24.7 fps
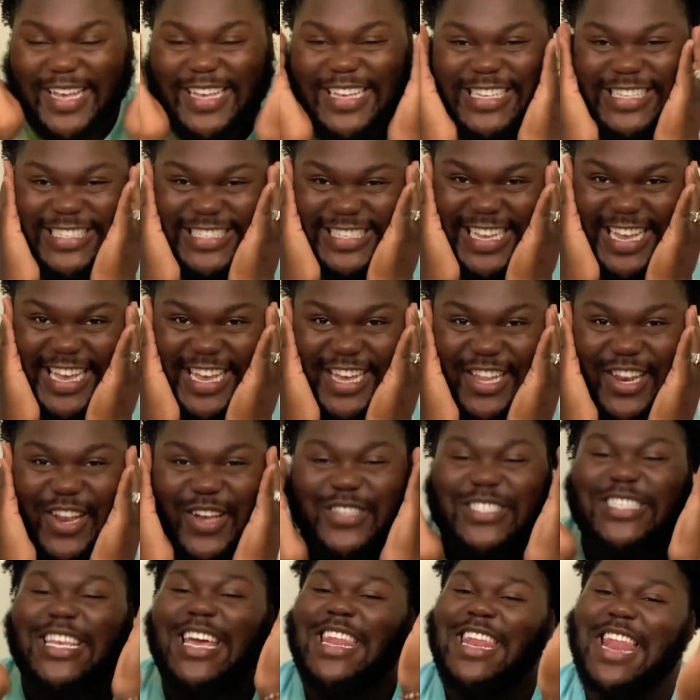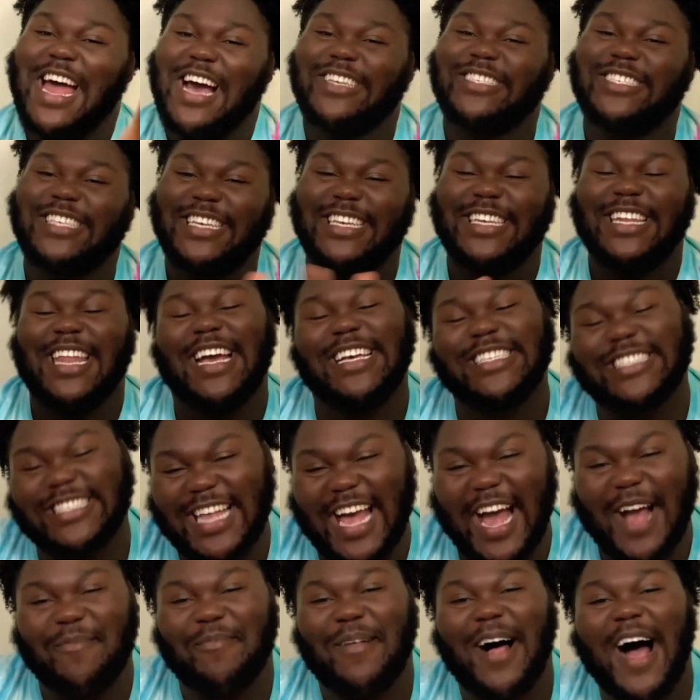your skin glows, and I'll see you next
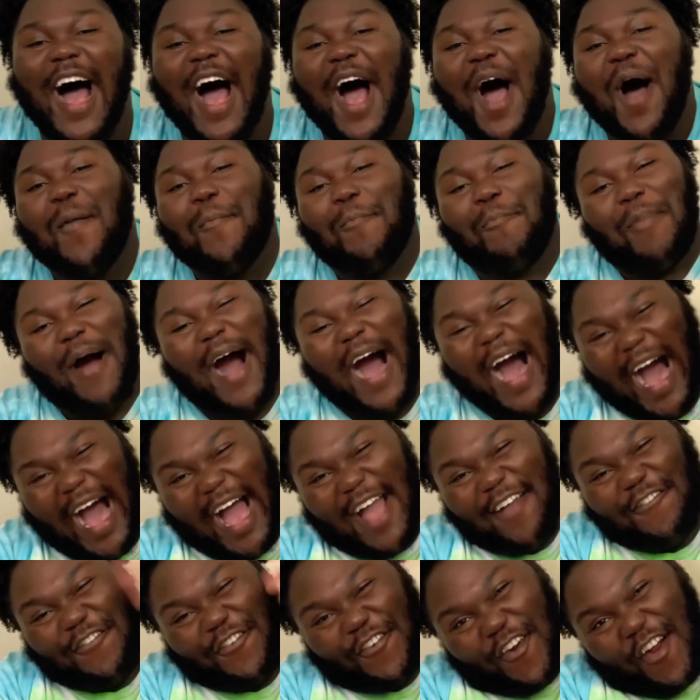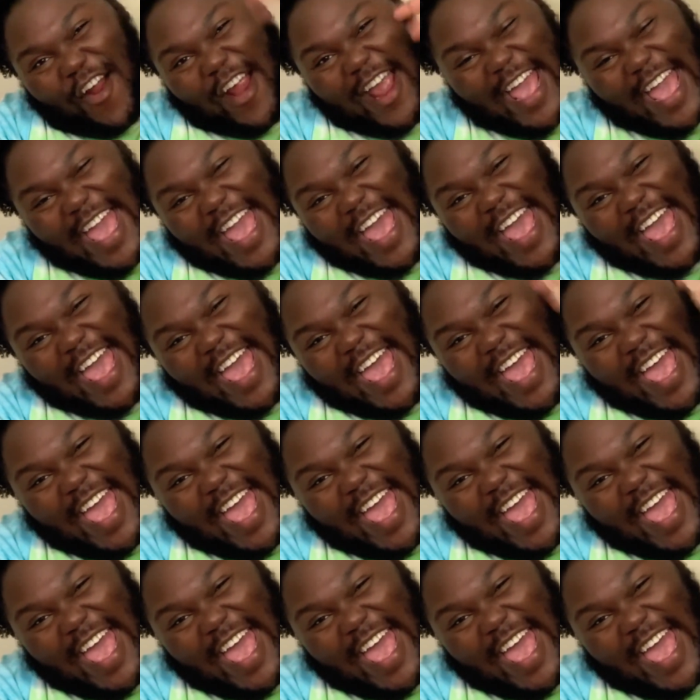time. Bye, friends!